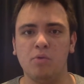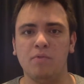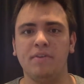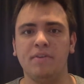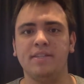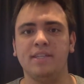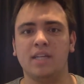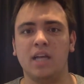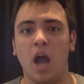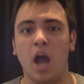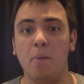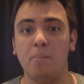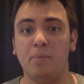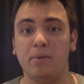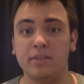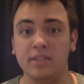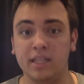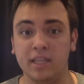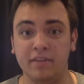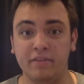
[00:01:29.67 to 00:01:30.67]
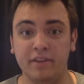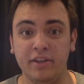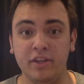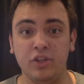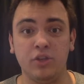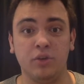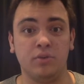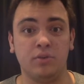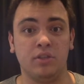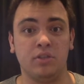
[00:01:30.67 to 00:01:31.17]
movies and comic book TV
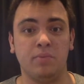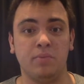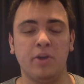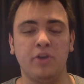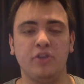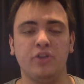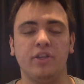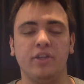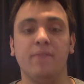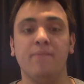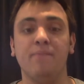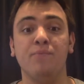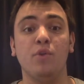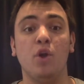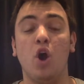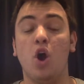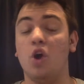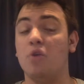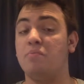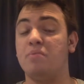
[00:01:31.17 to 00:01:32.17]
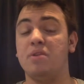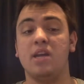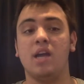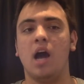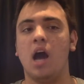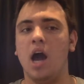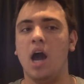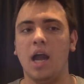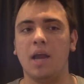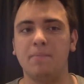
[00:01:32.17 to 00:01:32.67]
shows especially are being
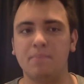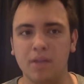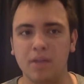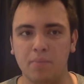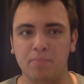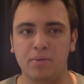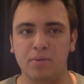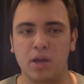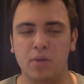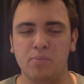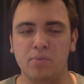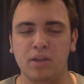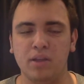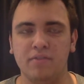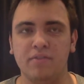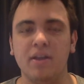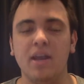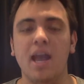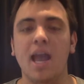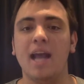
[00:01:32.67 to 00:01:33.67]
hyped up beyond belief.